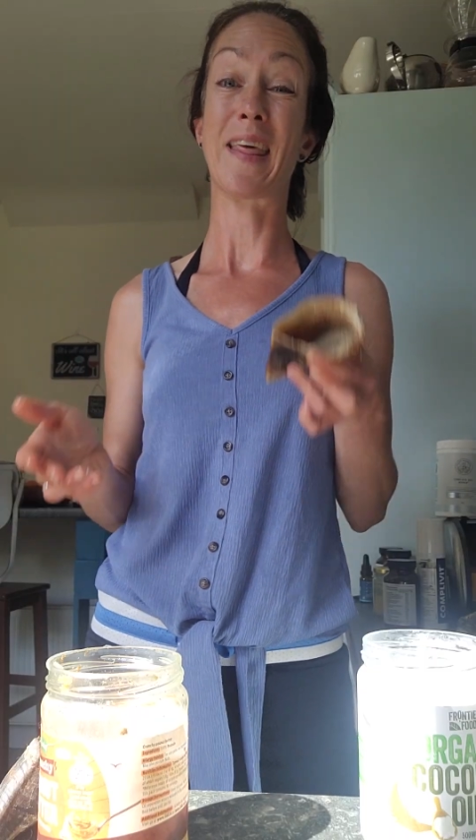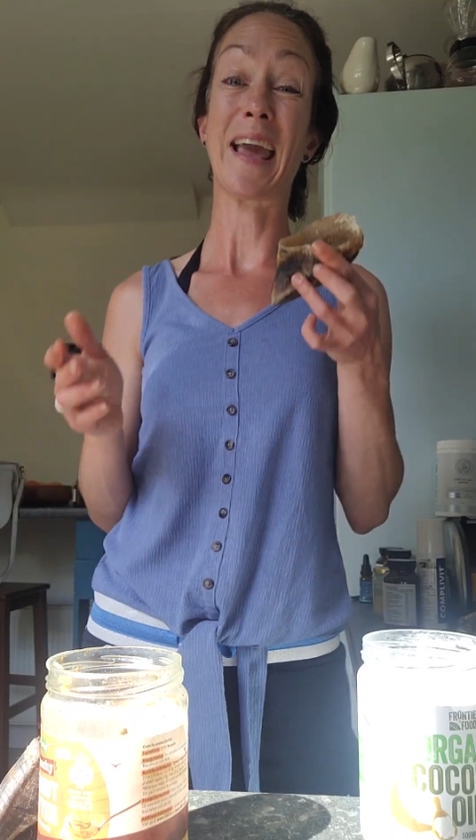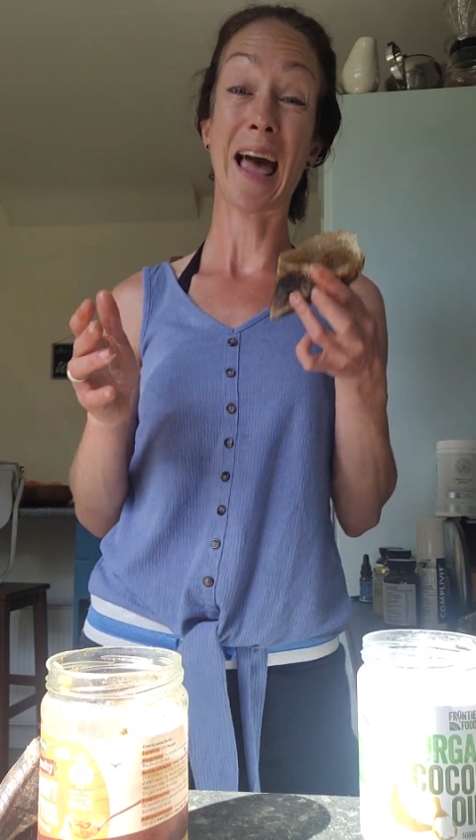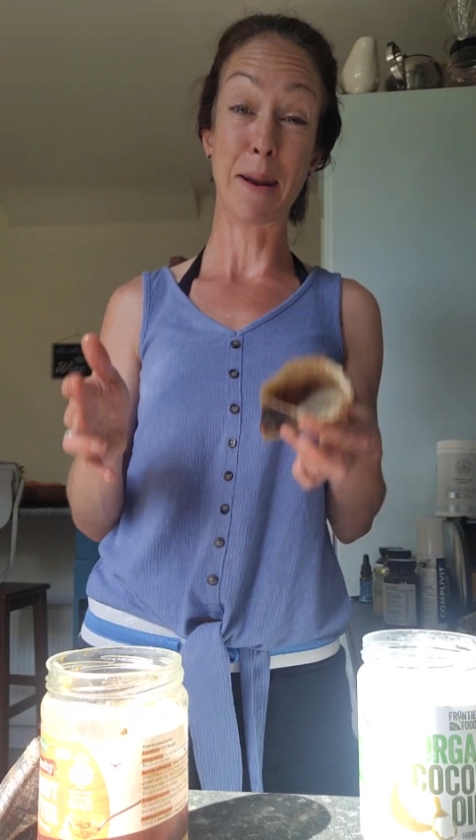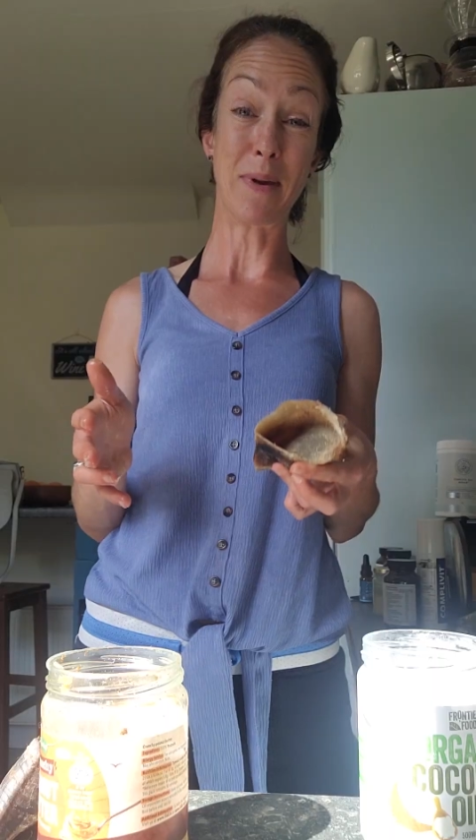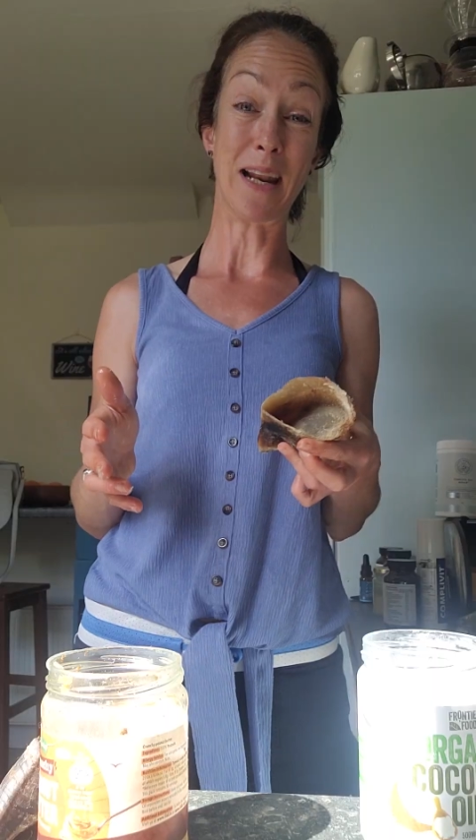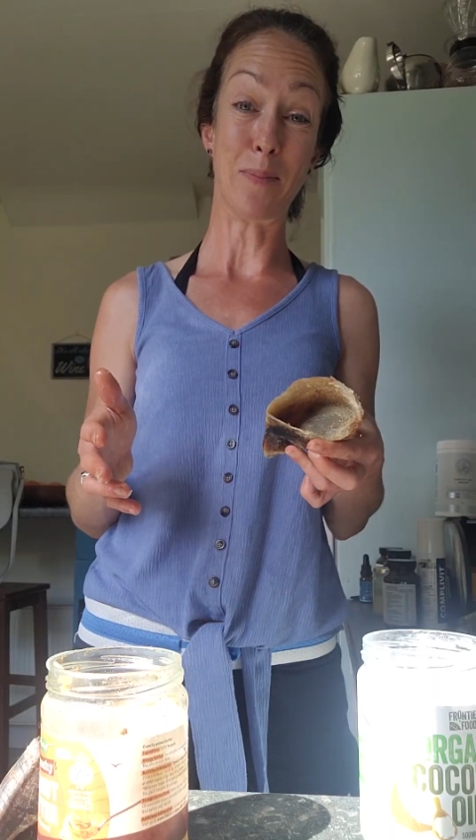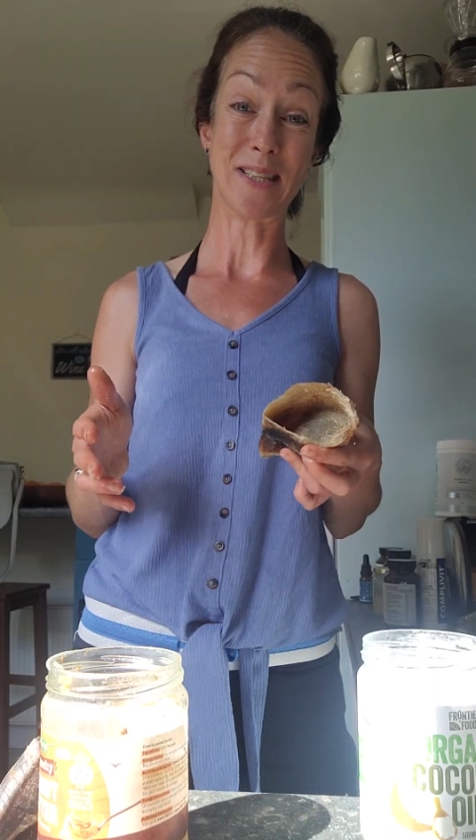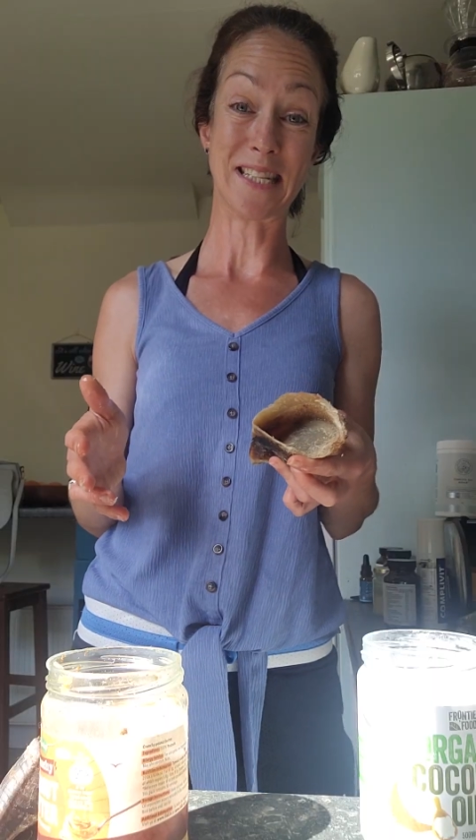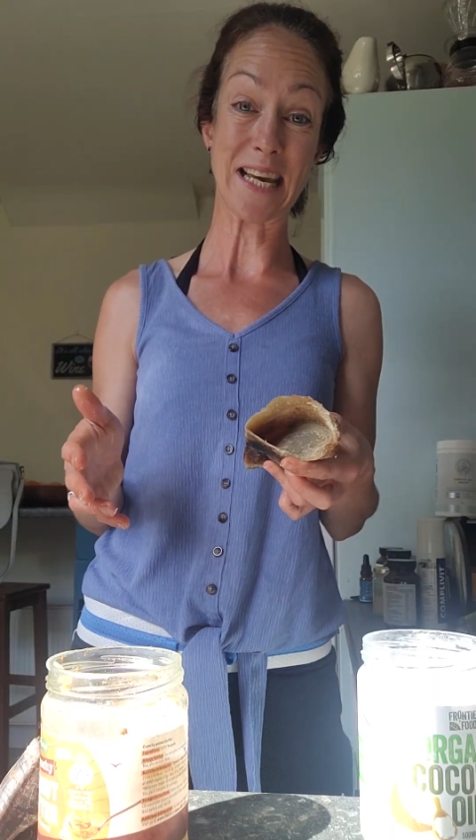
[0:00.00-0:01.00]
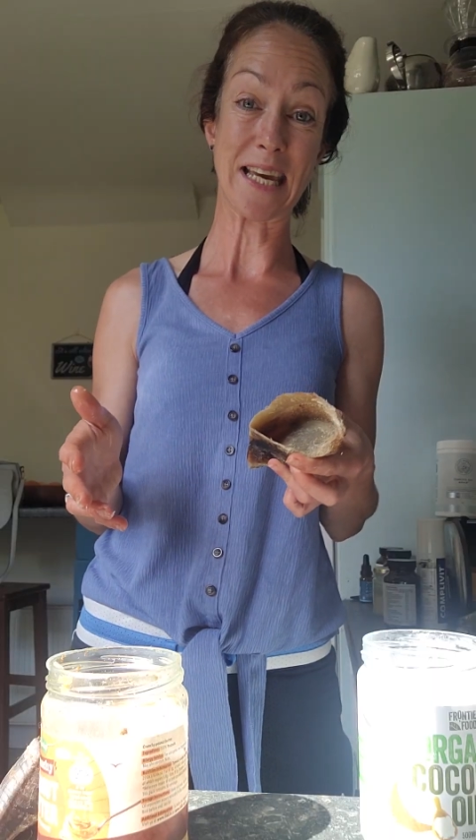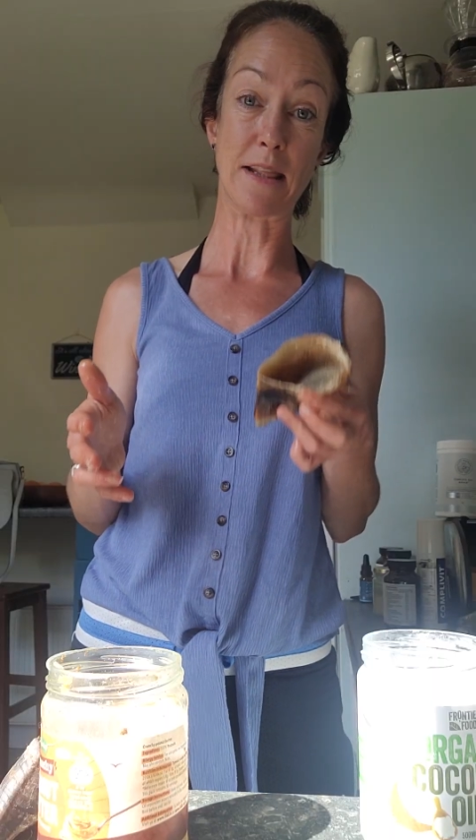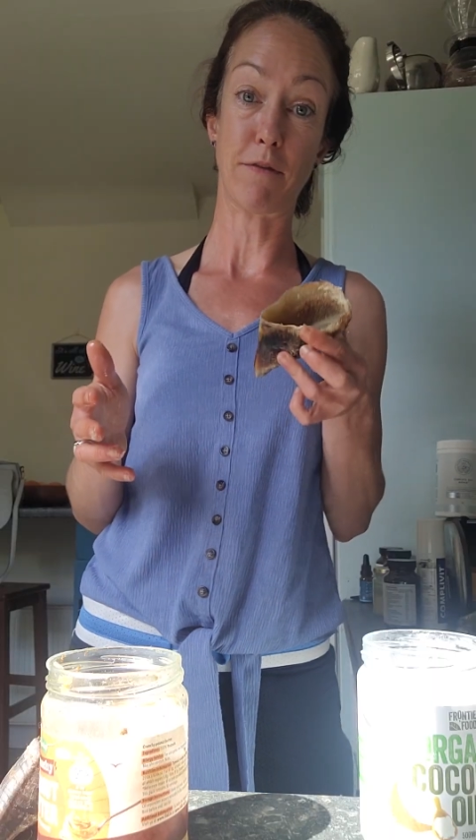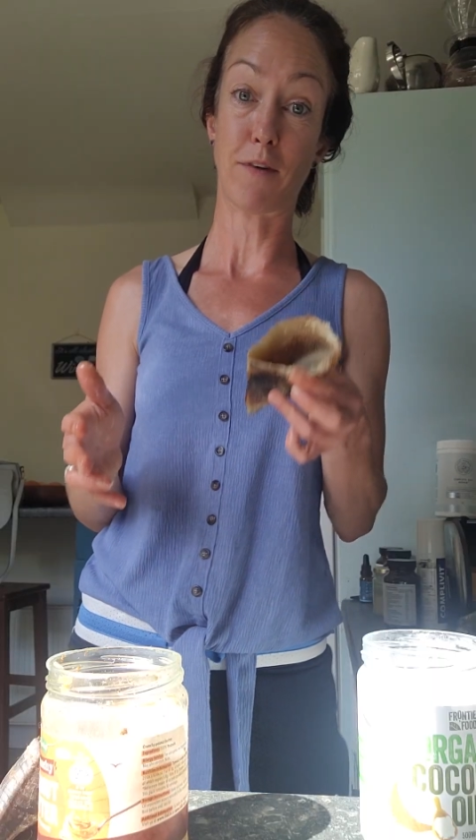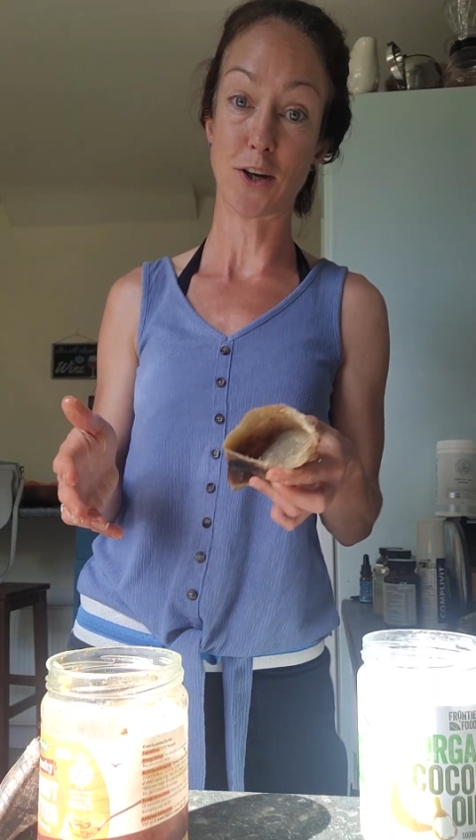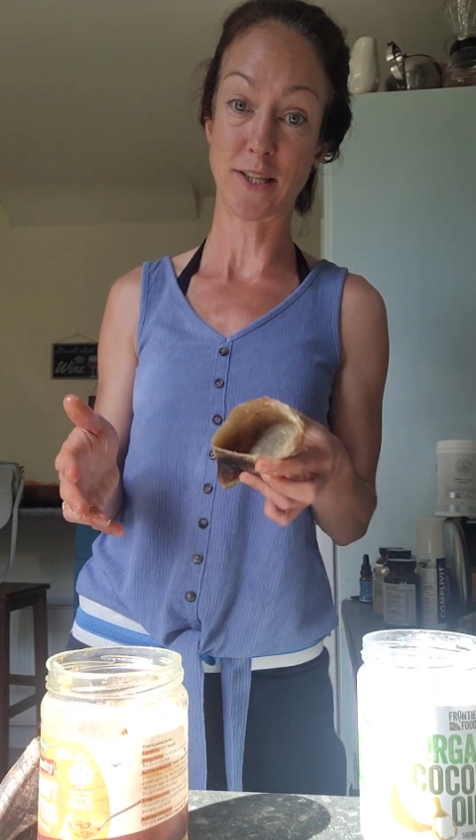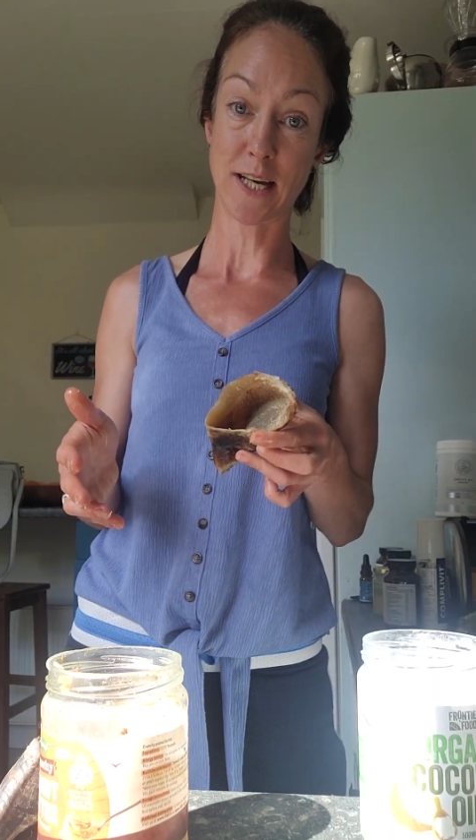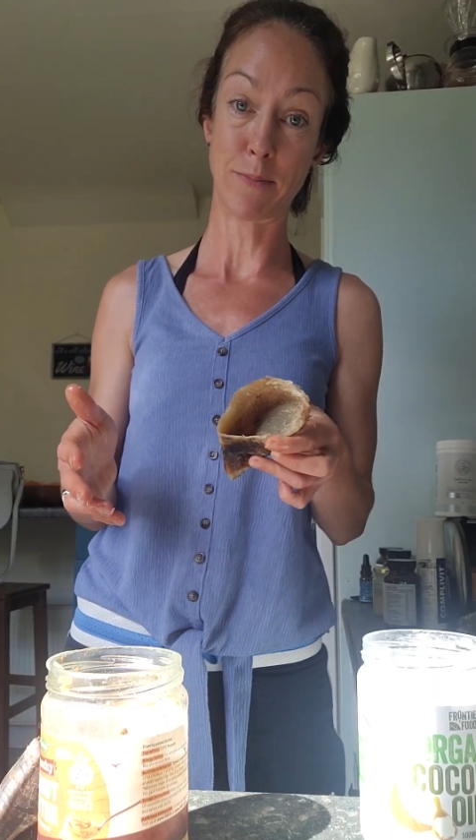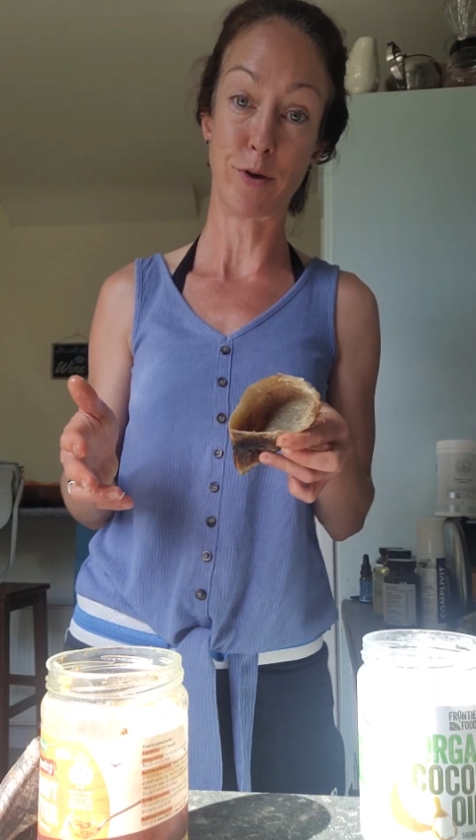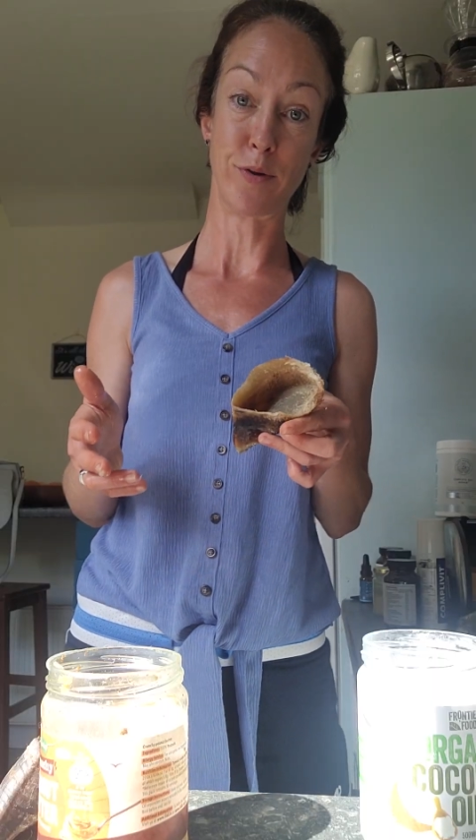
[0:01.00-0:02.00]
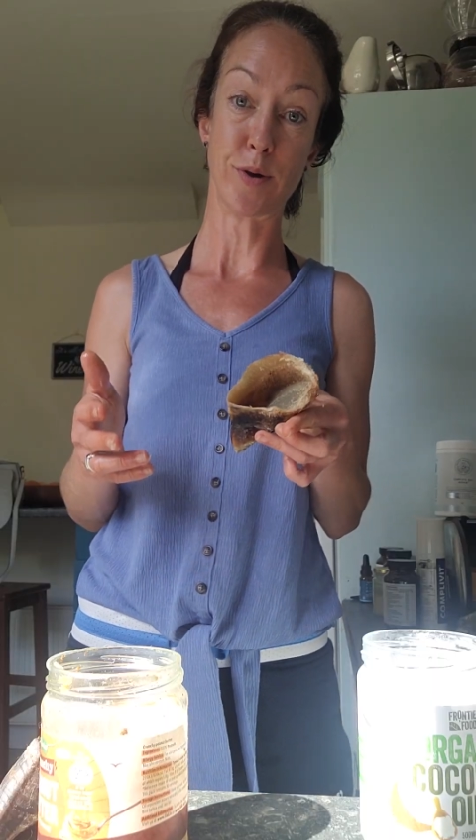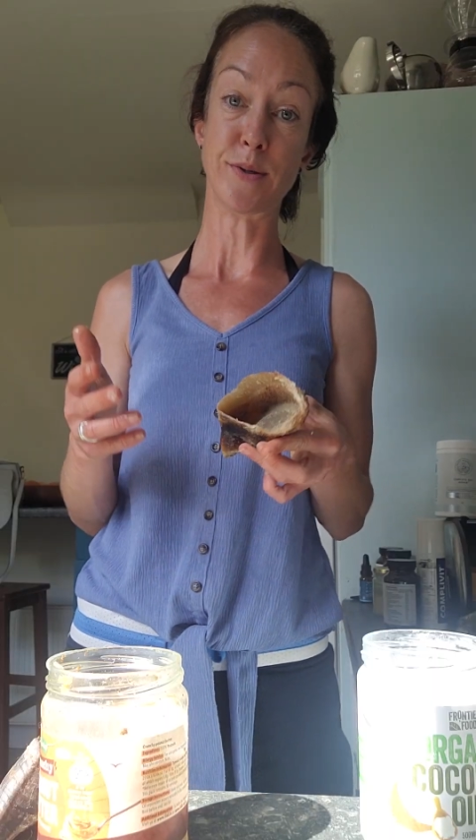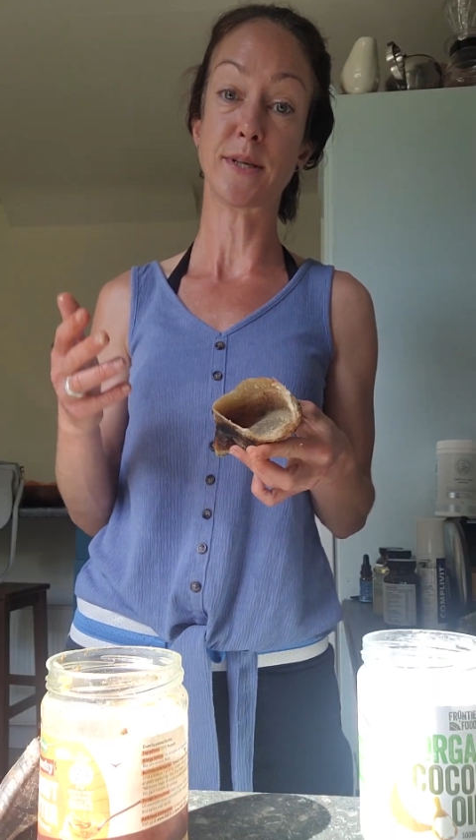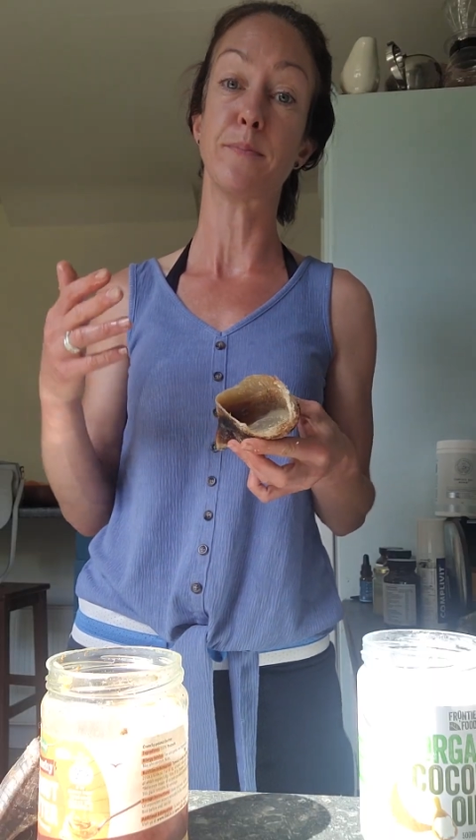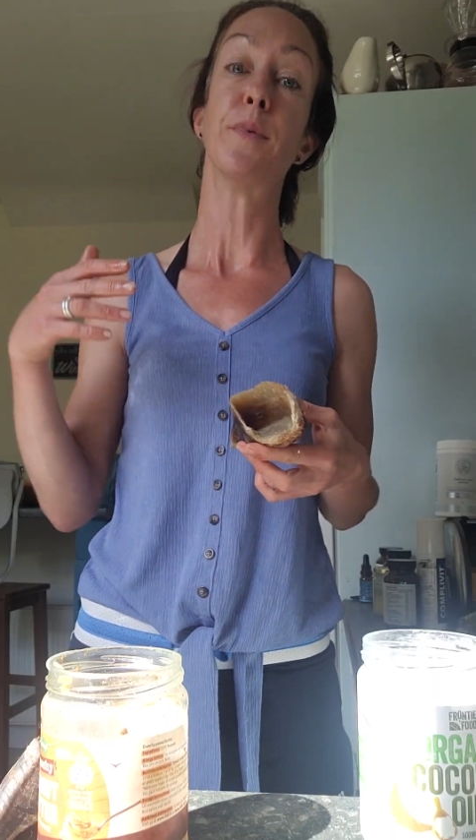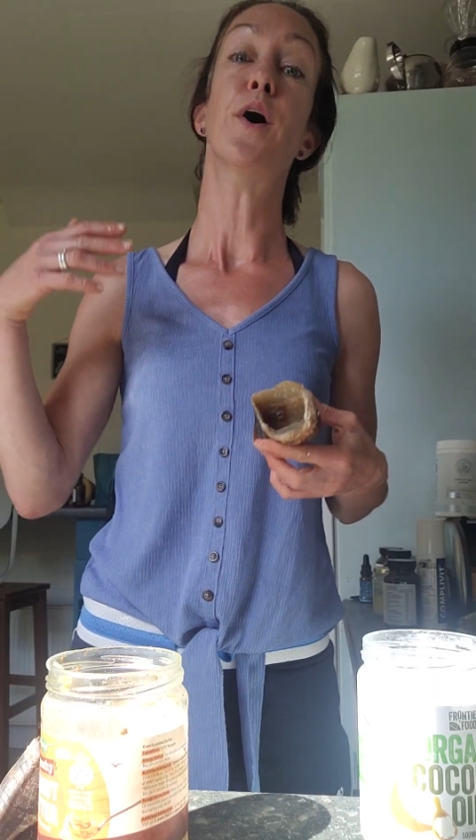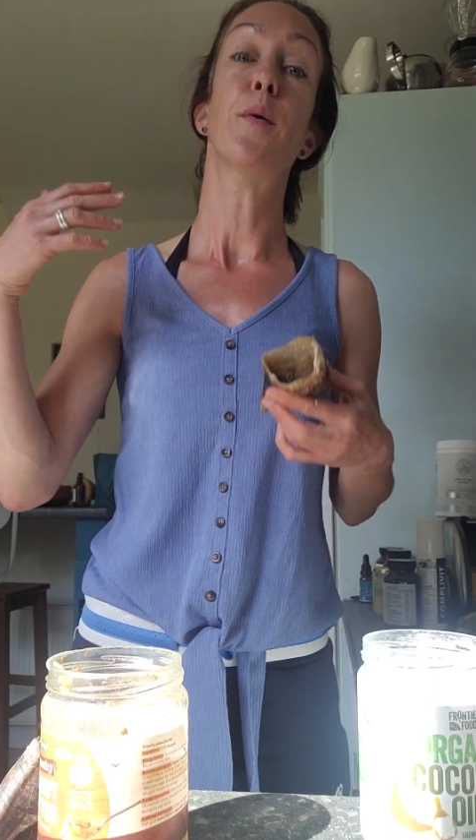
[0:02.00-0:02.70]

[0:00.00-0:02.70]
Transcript: They can be a little bit stinky the first time you use them,